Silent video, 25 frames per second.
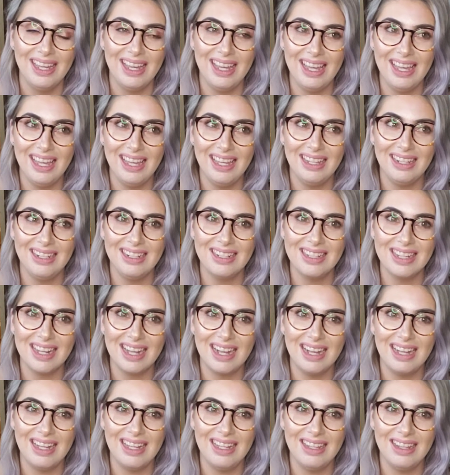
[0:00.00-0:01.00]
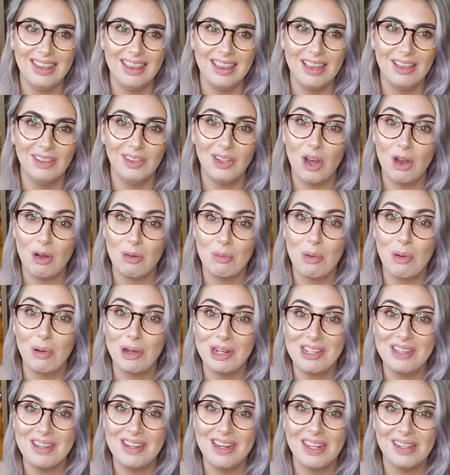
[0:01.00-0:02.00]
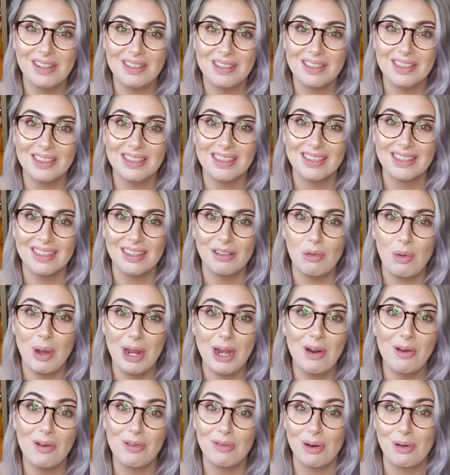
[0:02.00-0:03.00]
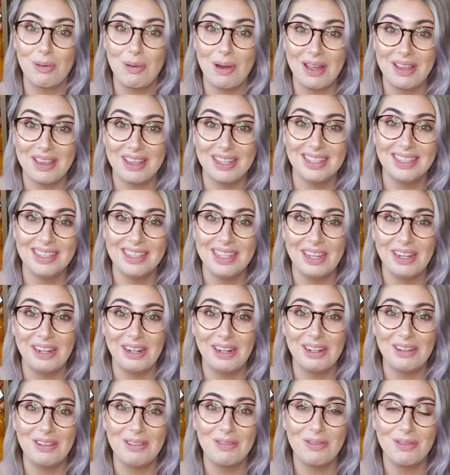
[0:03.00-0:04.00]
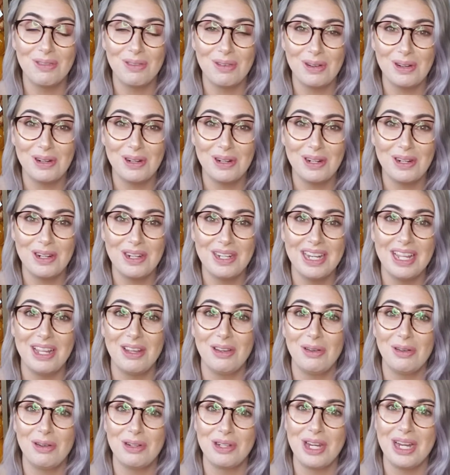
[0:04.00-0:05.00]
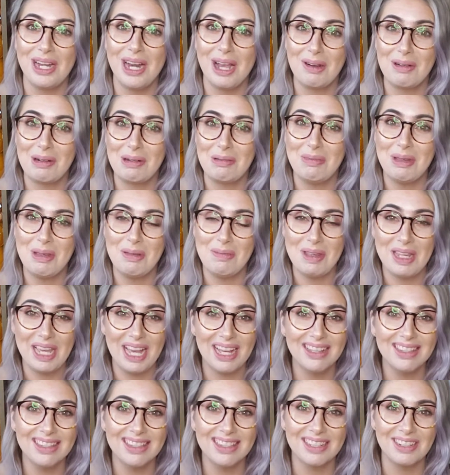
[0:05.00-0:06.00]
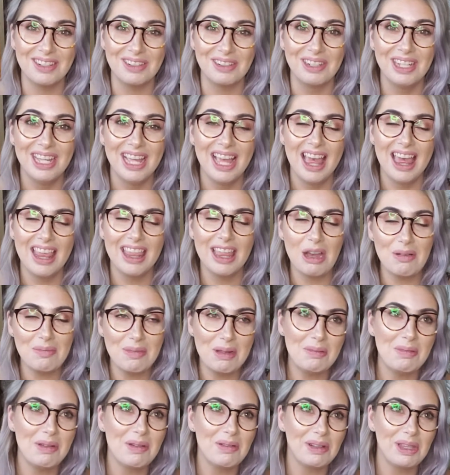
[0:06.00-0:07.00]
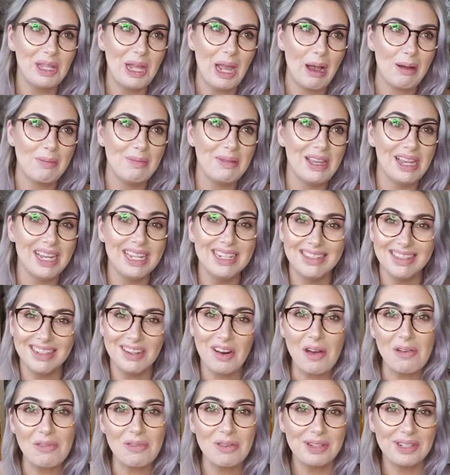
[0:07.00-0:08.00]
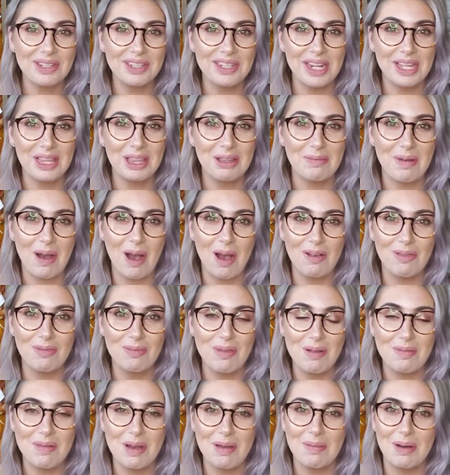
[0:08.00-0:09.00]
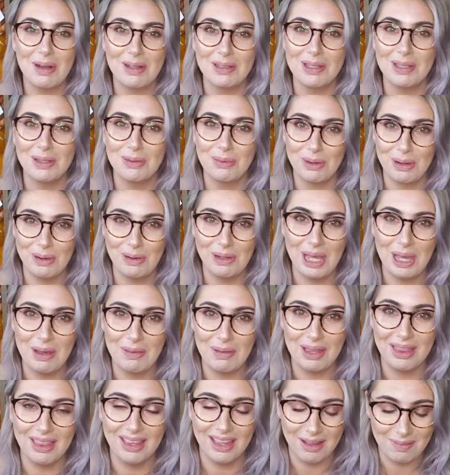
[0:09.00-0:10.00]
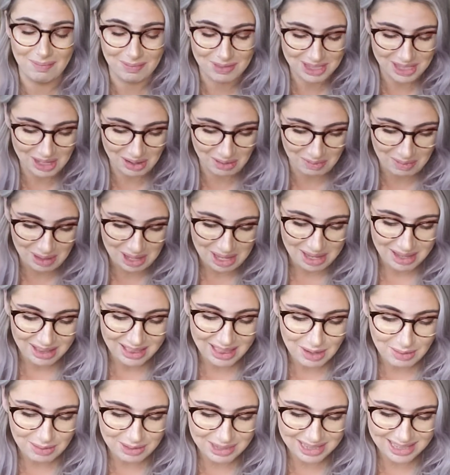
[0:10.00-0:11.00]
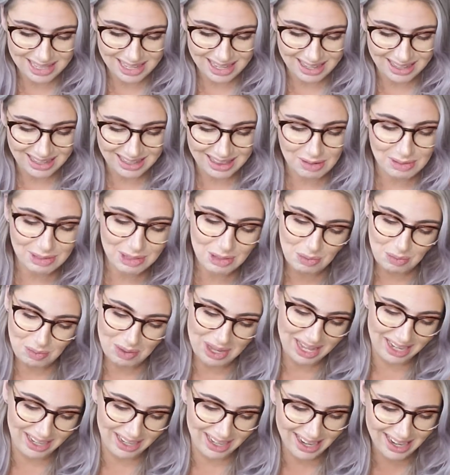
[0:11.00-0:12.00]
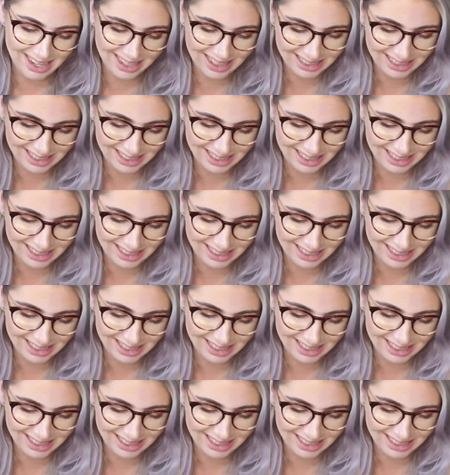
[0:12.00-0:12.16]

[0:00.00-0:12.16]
And the long pointy nails went over well this year for Knit and Crochet Now on PBS, so that made me really happy. I did offer to take them off, but my bosses were okay with it, so that was a win.